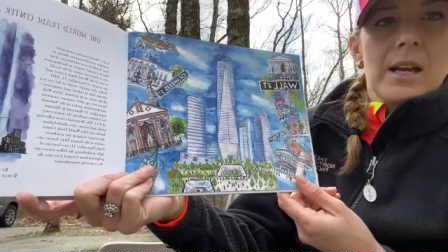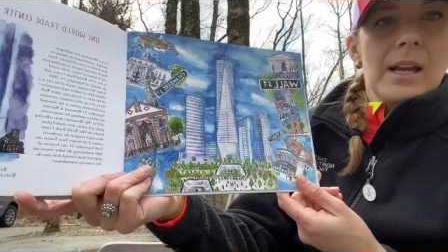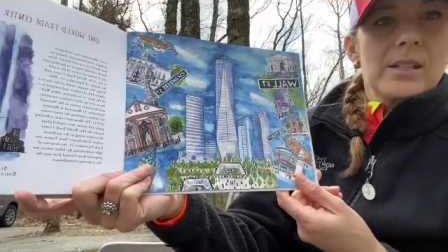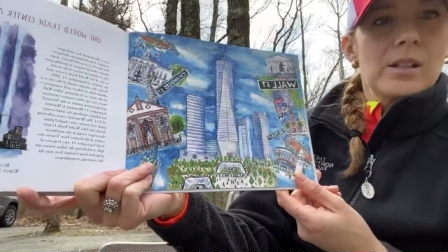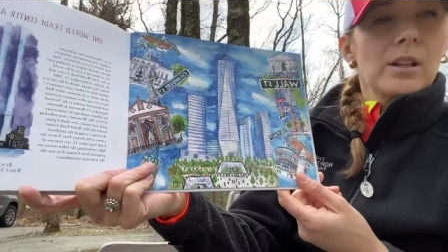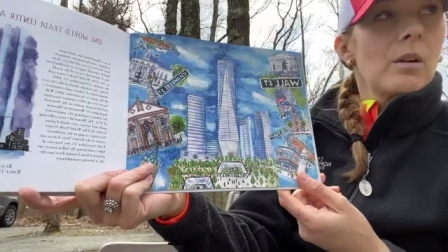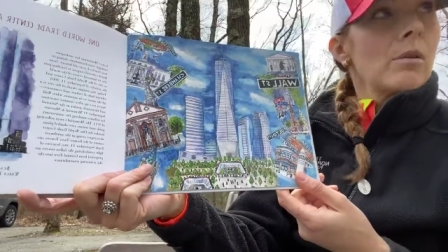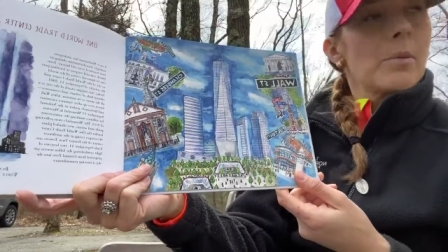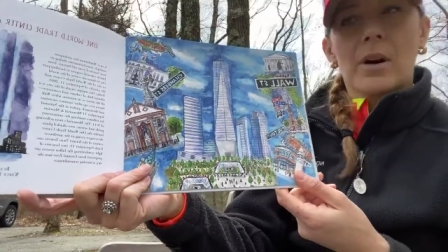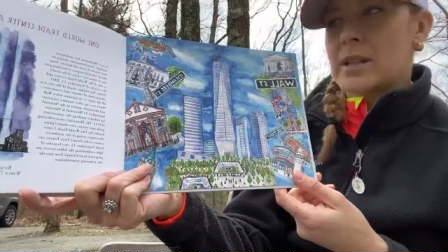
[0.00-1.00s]
It's the
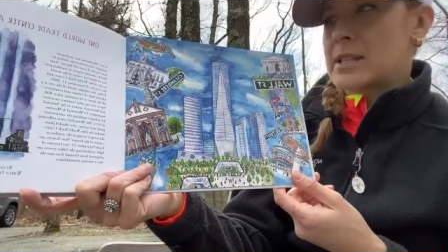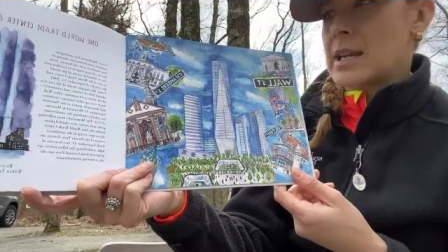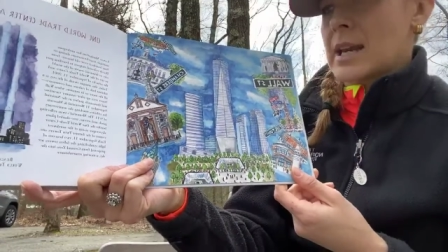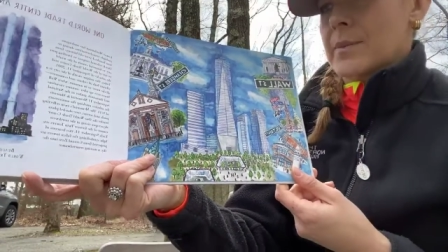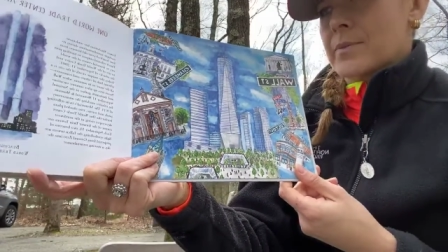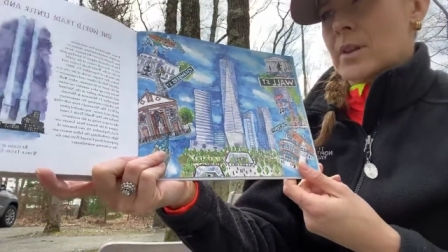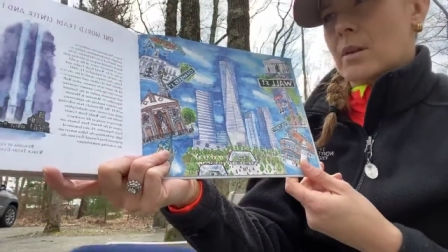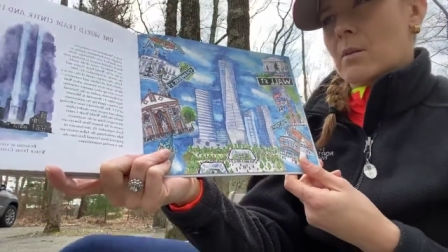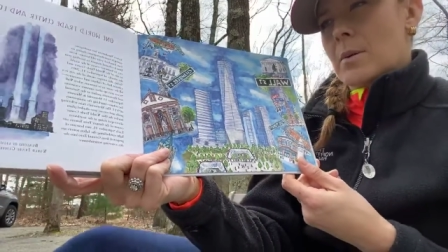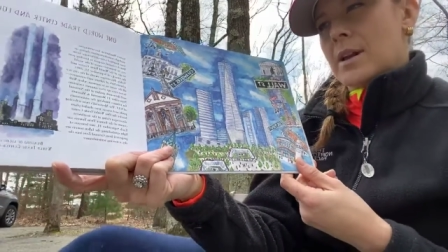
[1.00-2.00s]
lower part of the city, the
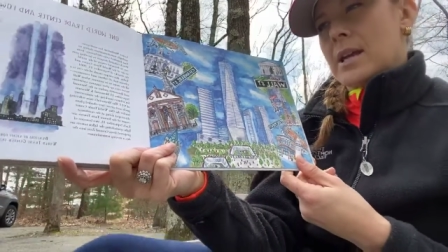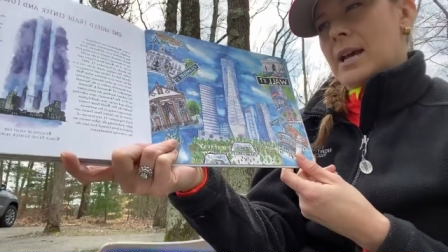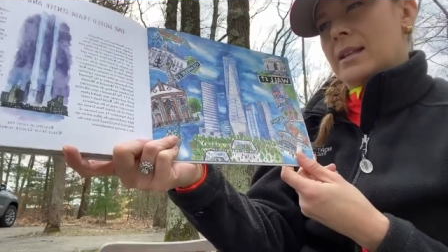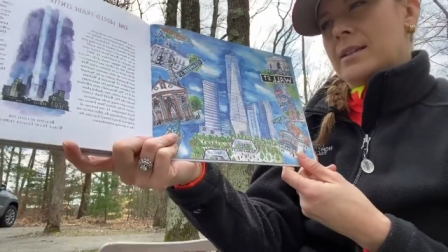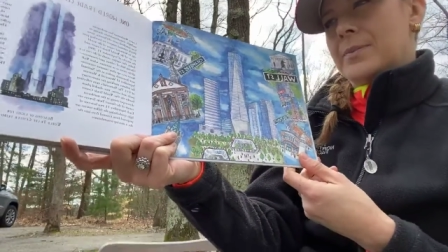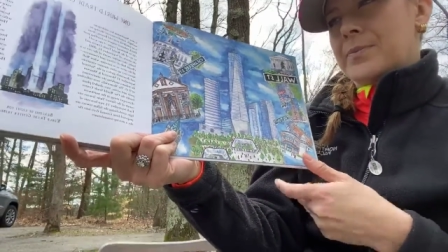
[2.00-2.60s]
lower part of the island.